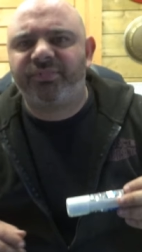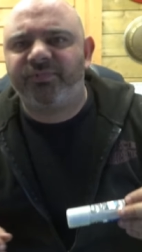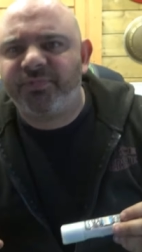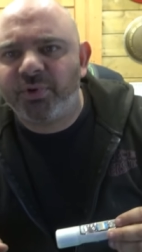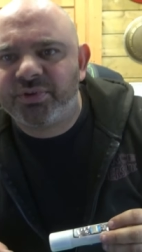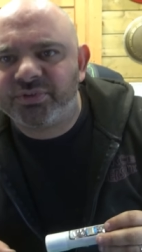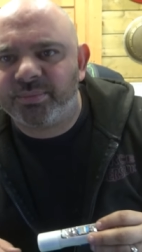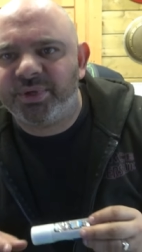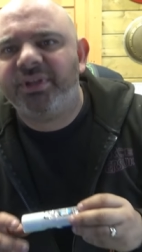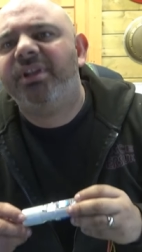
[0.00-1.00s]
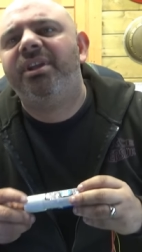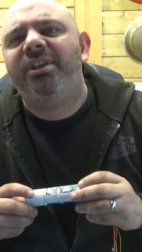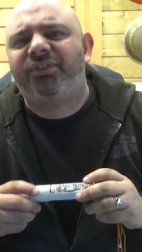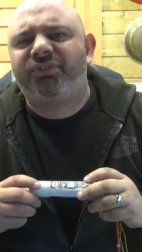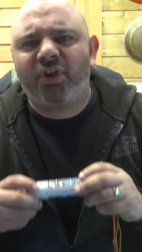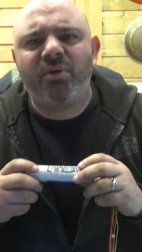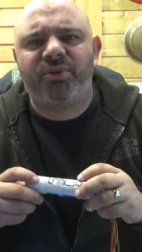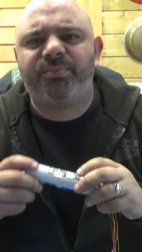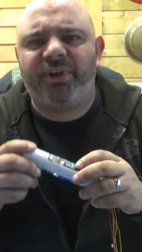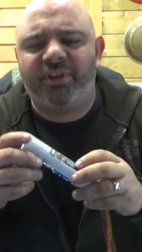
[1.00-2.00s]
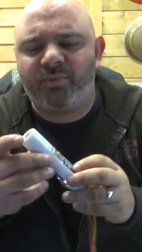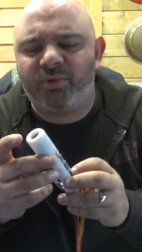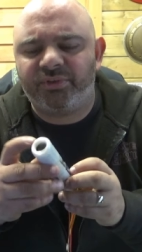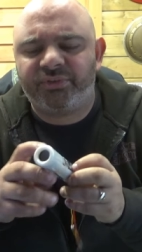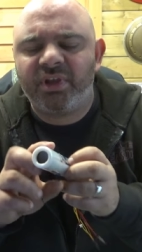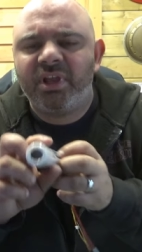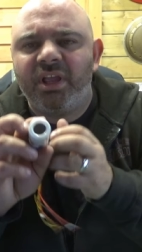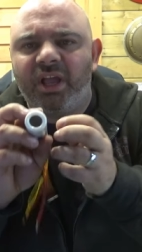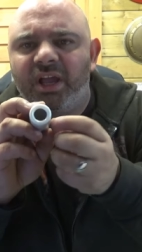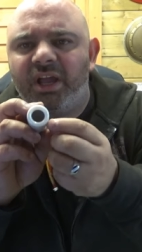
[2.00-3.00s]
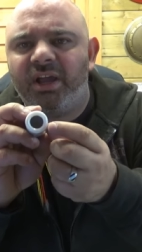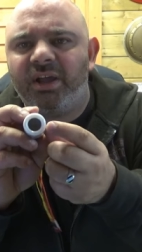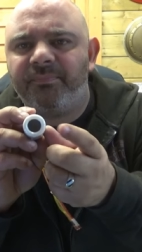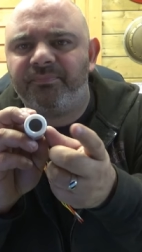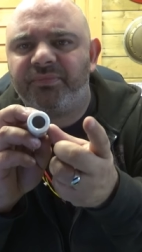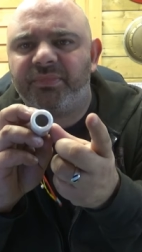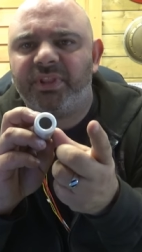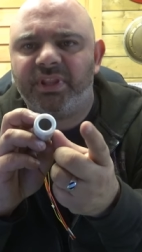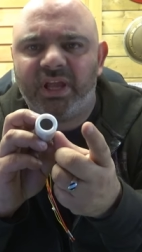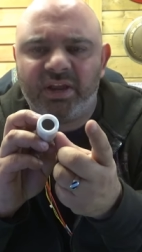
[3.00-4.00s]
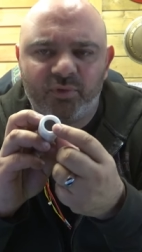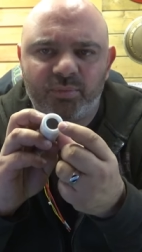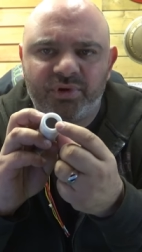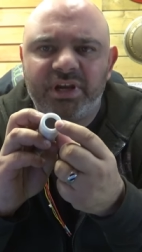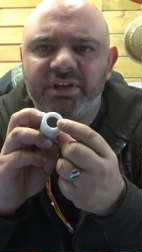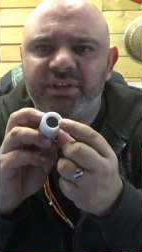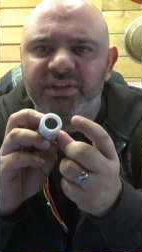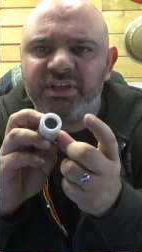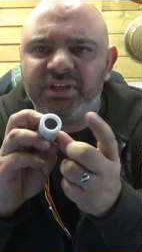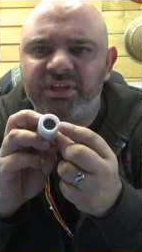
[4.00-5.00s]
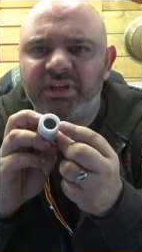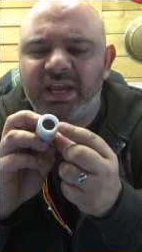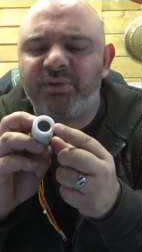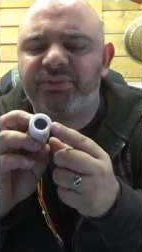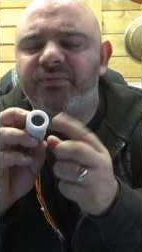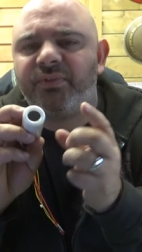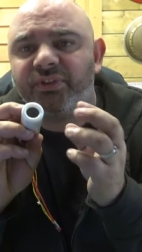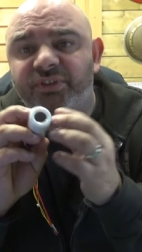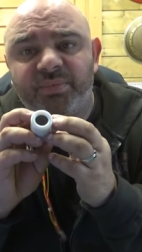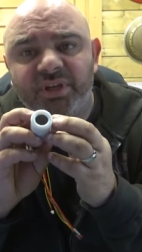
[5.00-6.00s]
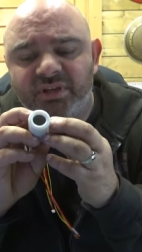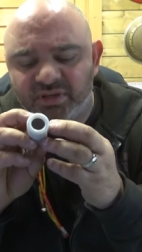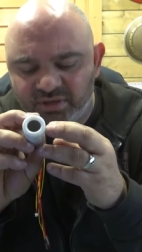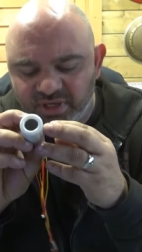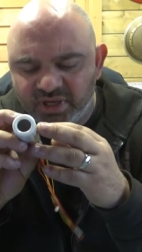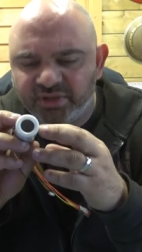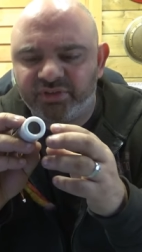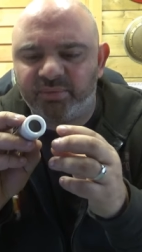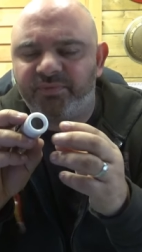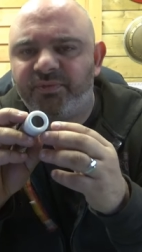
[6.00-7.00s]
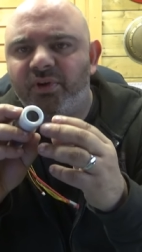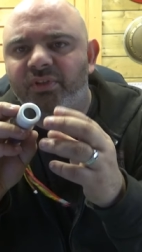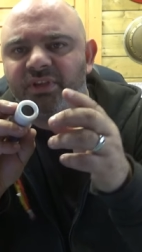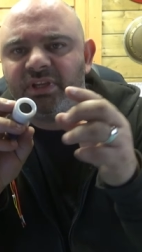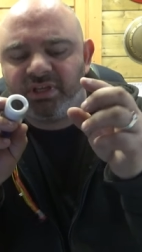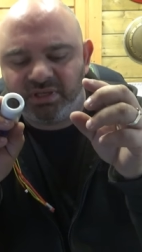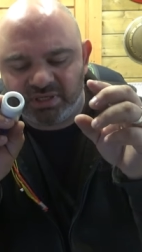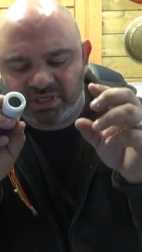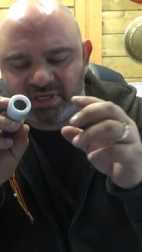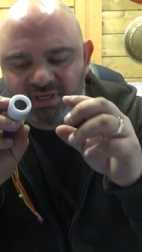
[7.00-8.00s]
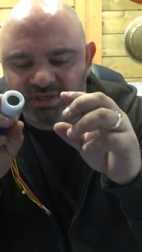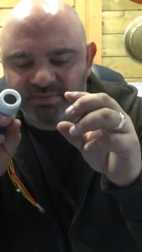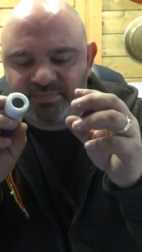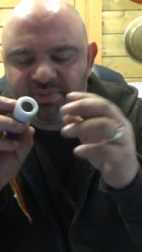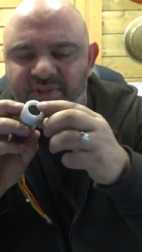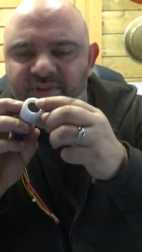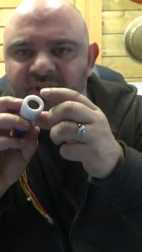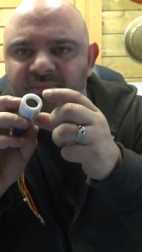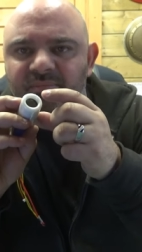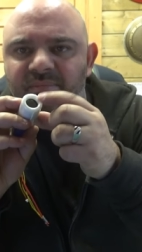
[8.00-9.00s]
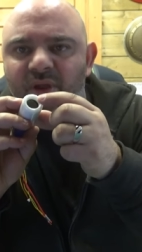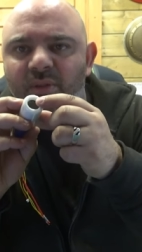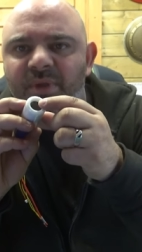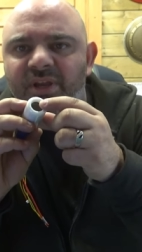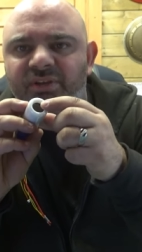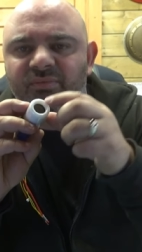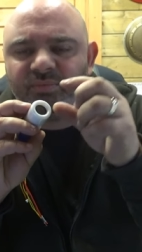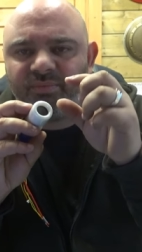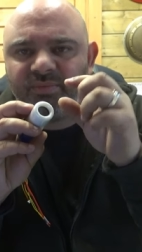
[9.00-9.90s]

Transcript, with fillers: focus on me. So much burning it was. Um, I've upgraded the housing for the speaker. So before the uh, the metal mesh